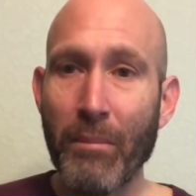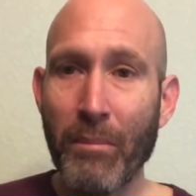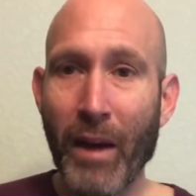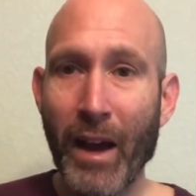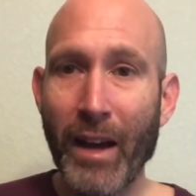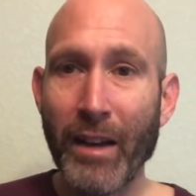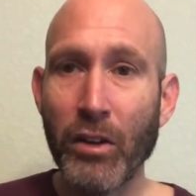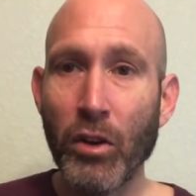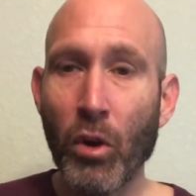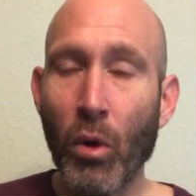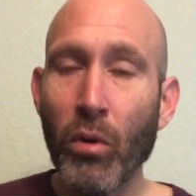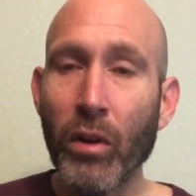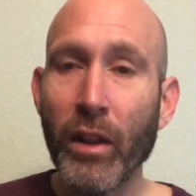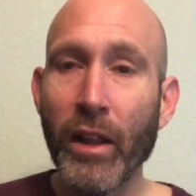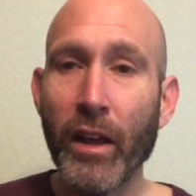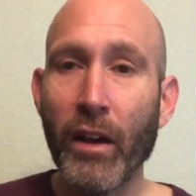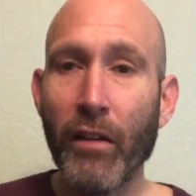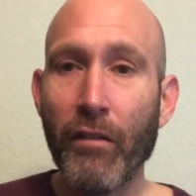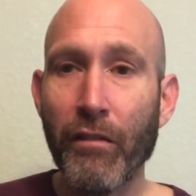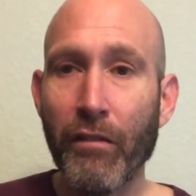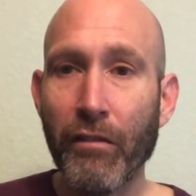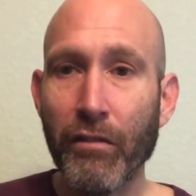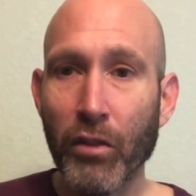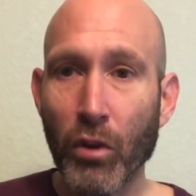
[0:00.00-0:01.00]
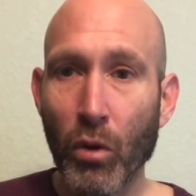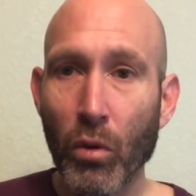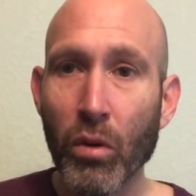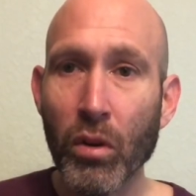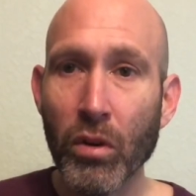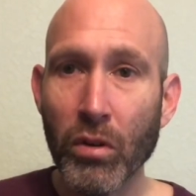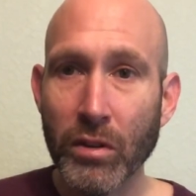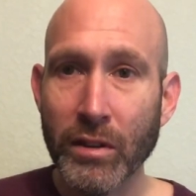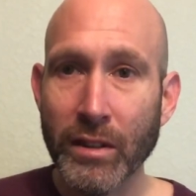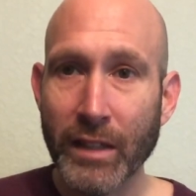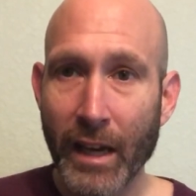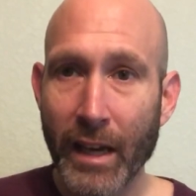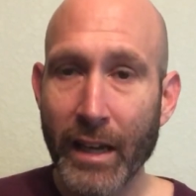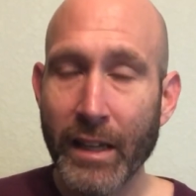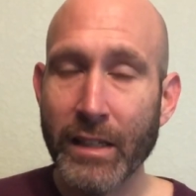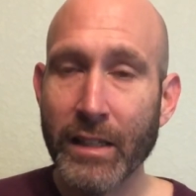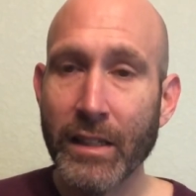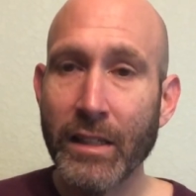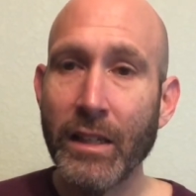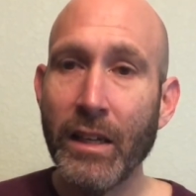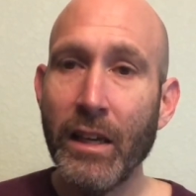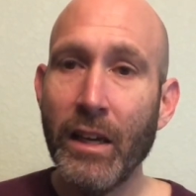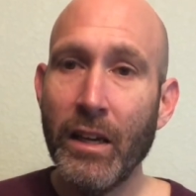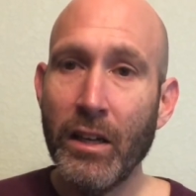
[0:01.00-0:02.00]
magnolia floral
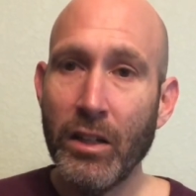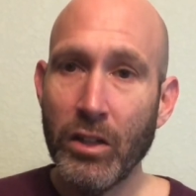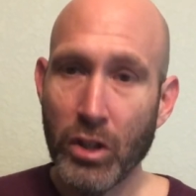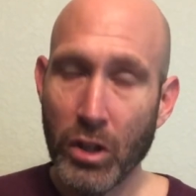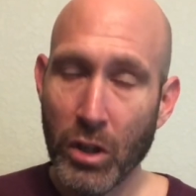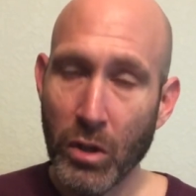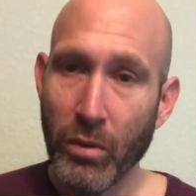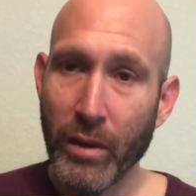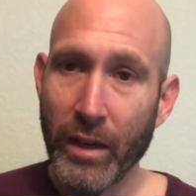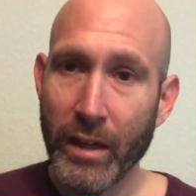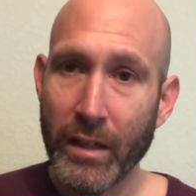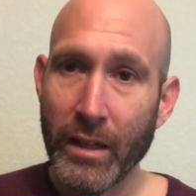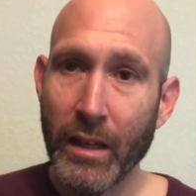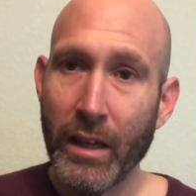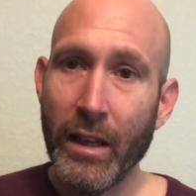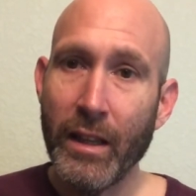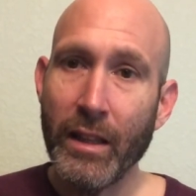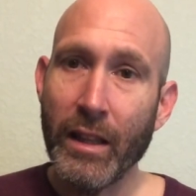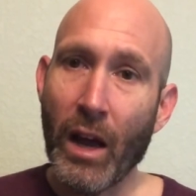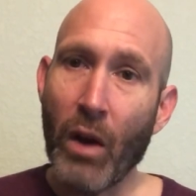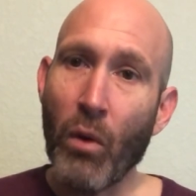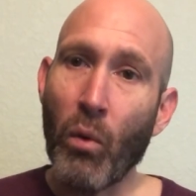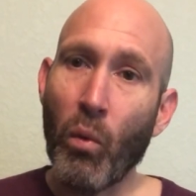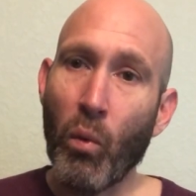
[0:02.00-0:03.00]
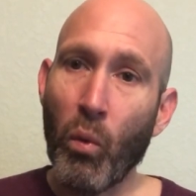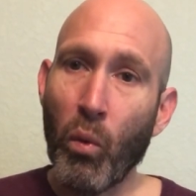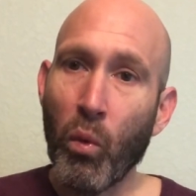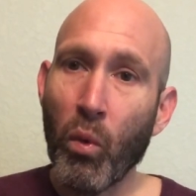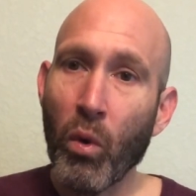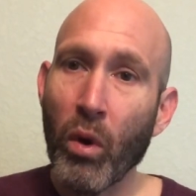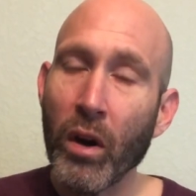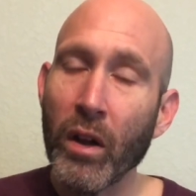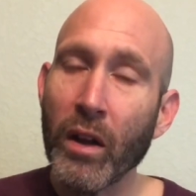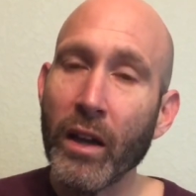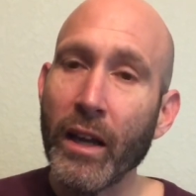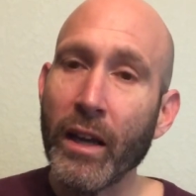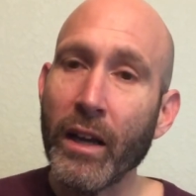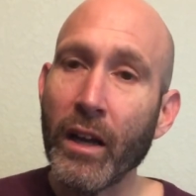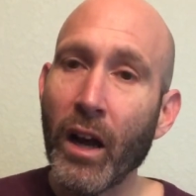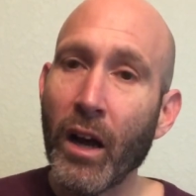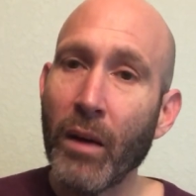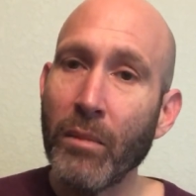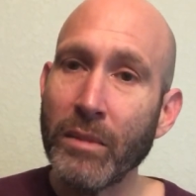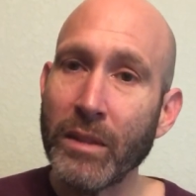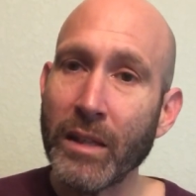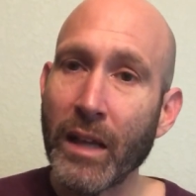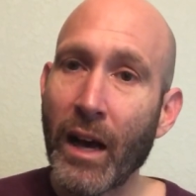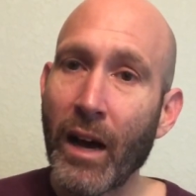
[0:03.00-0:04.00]
taste to it that really
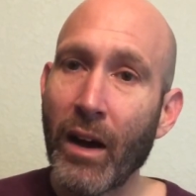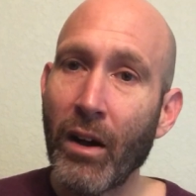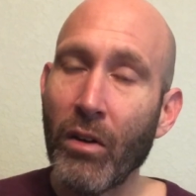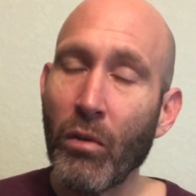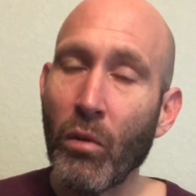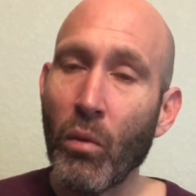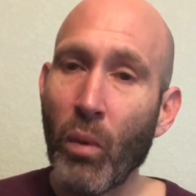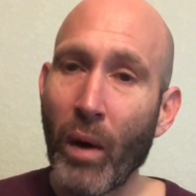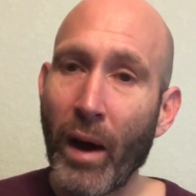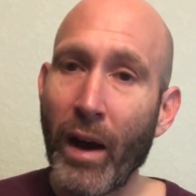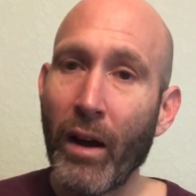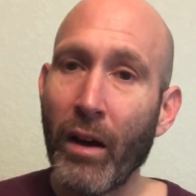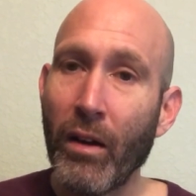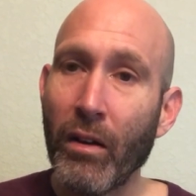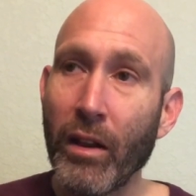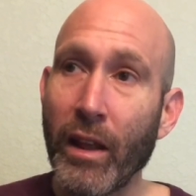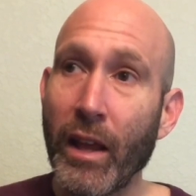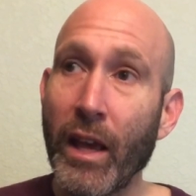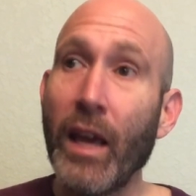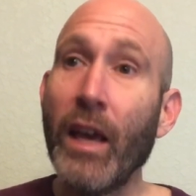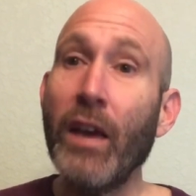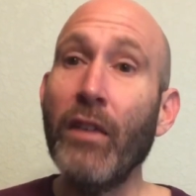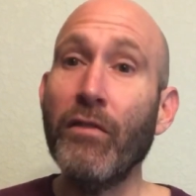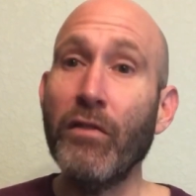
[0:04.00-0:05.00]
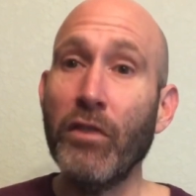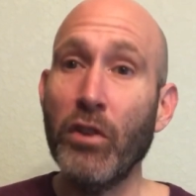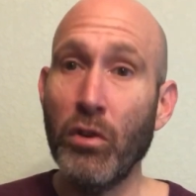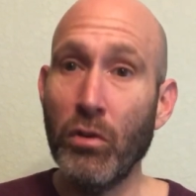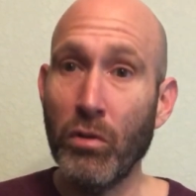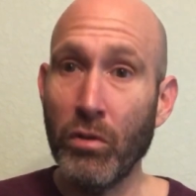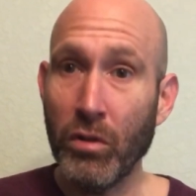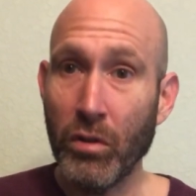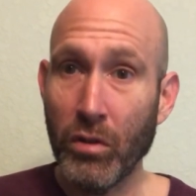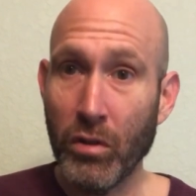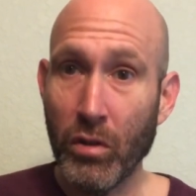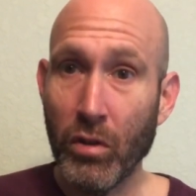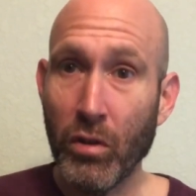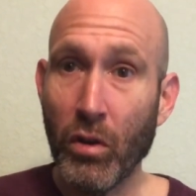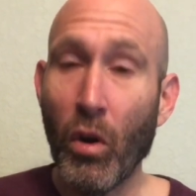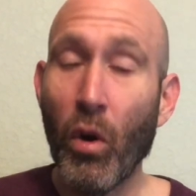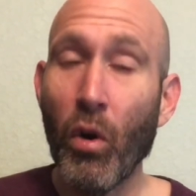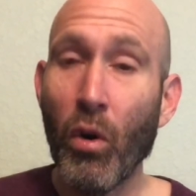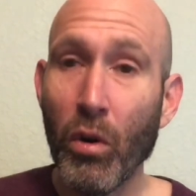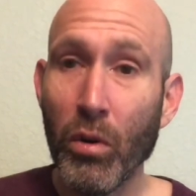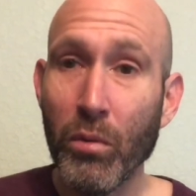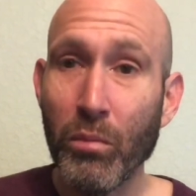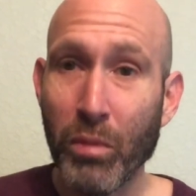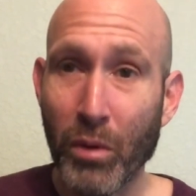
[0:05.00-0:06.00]
comes out well if you
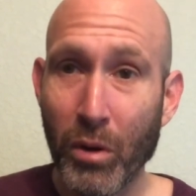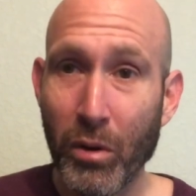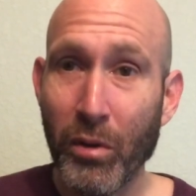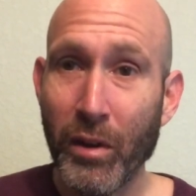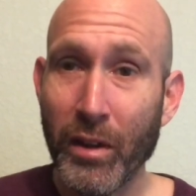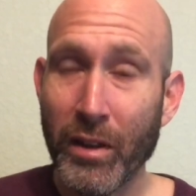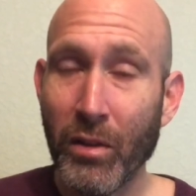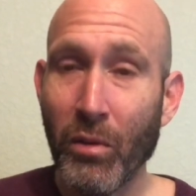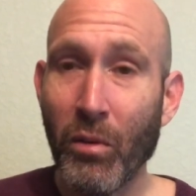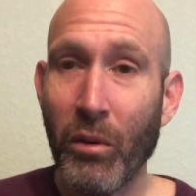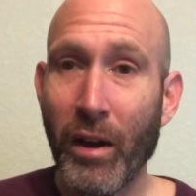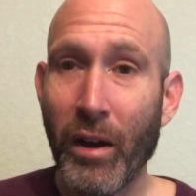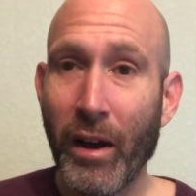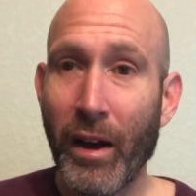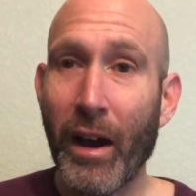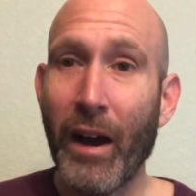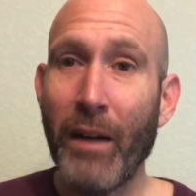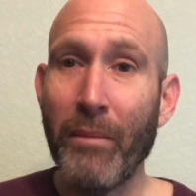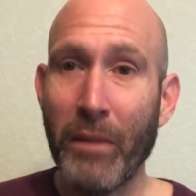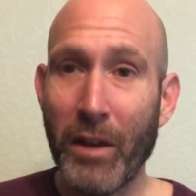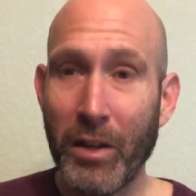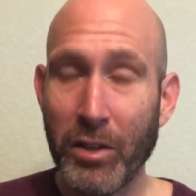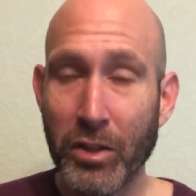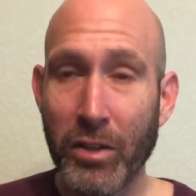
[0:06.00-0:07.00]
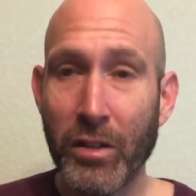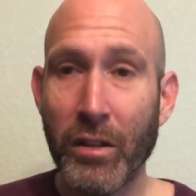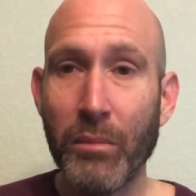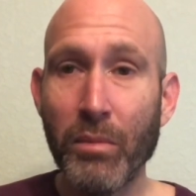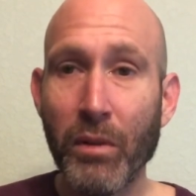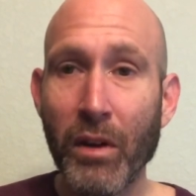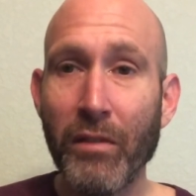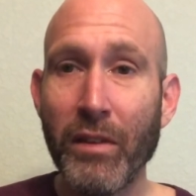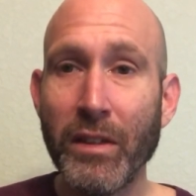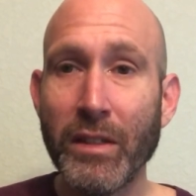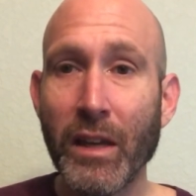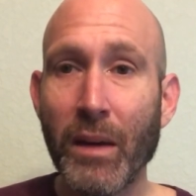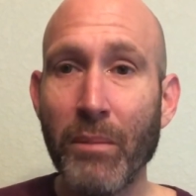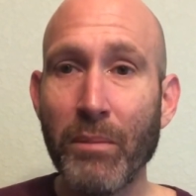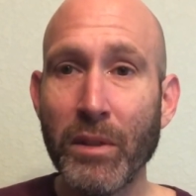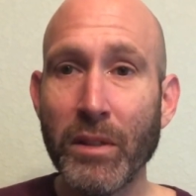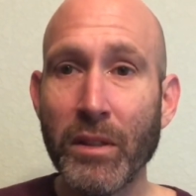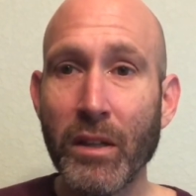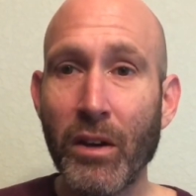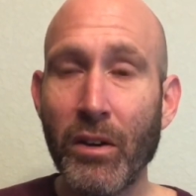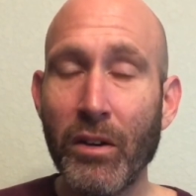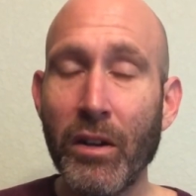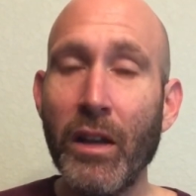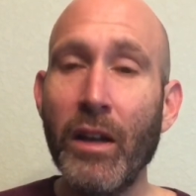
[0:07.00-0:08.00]
cold brew it the way I mentioned in the previous
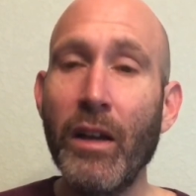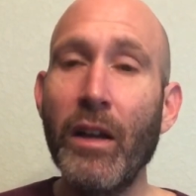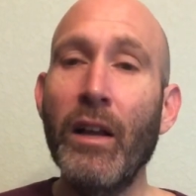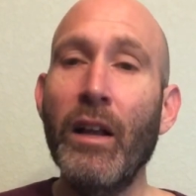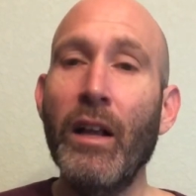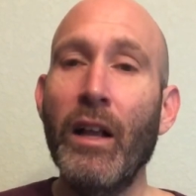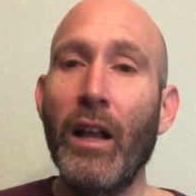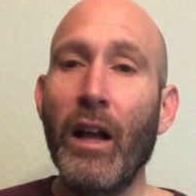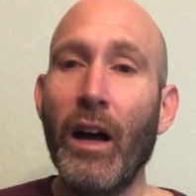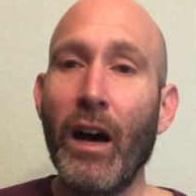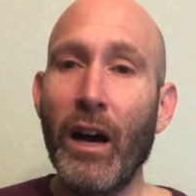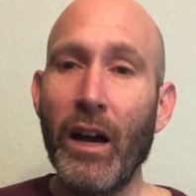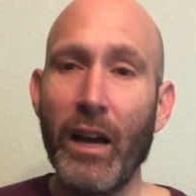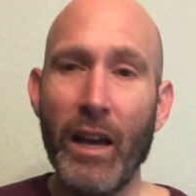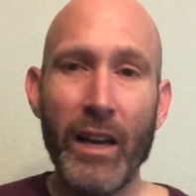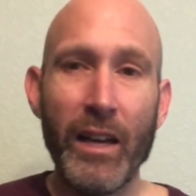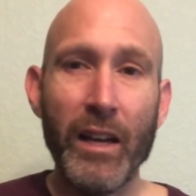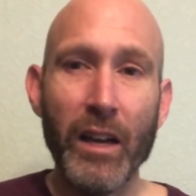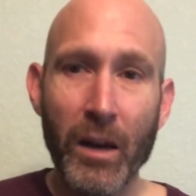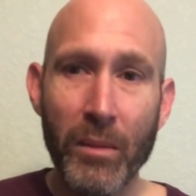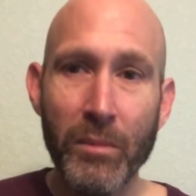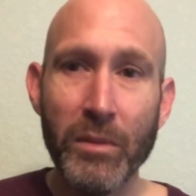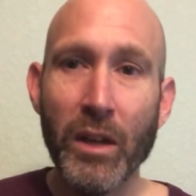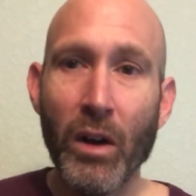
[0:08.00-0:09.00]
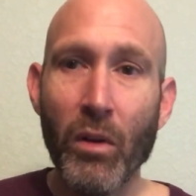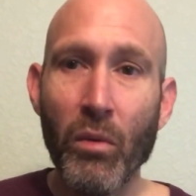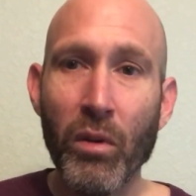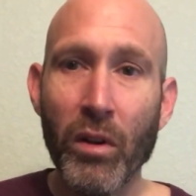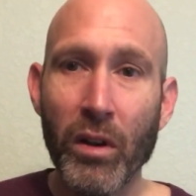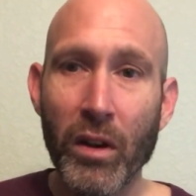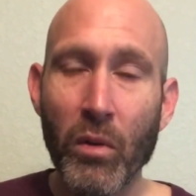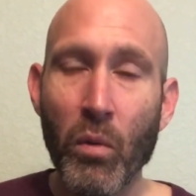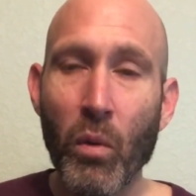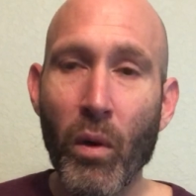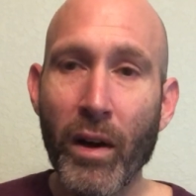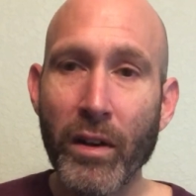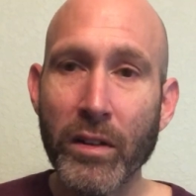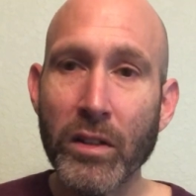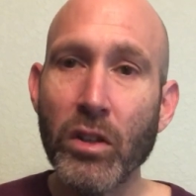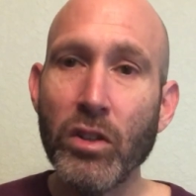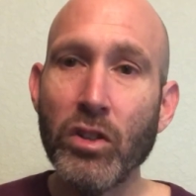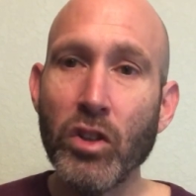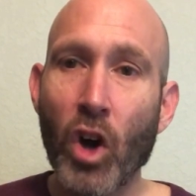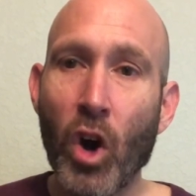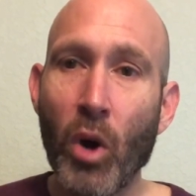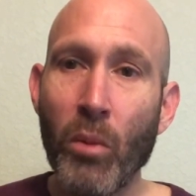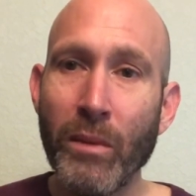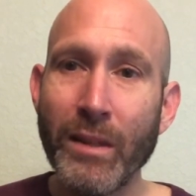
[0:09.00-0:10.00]
episode. It comes out really well. So
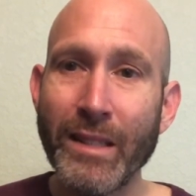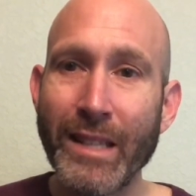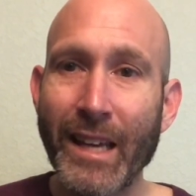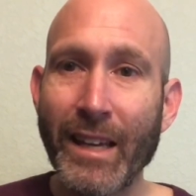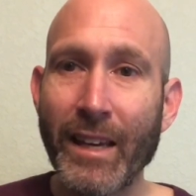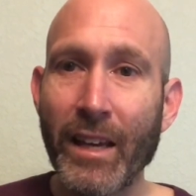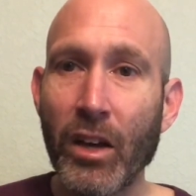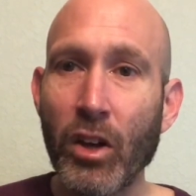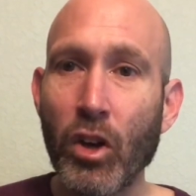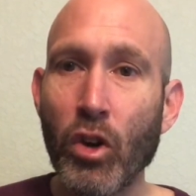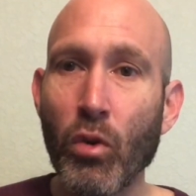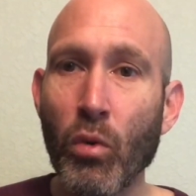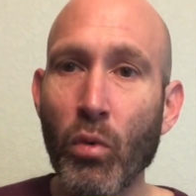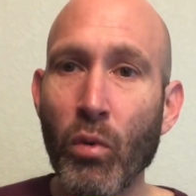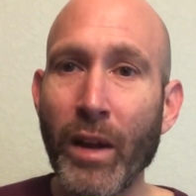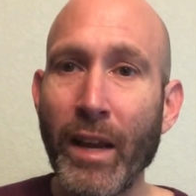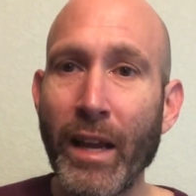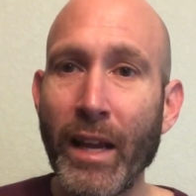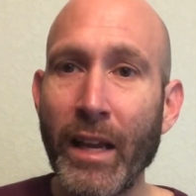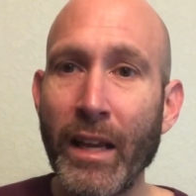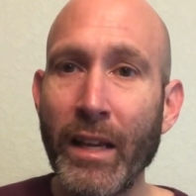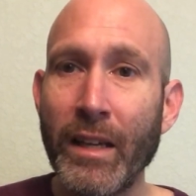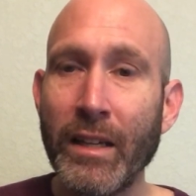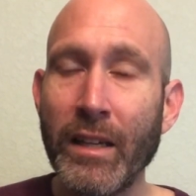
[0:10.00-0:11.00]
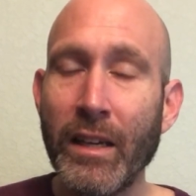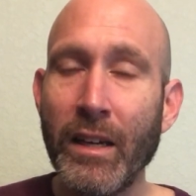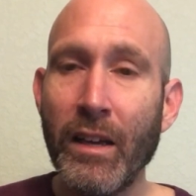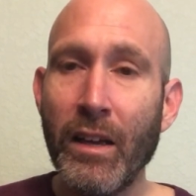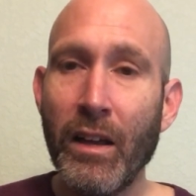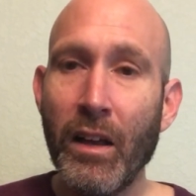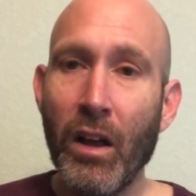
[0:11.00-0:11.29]
it's almost like a green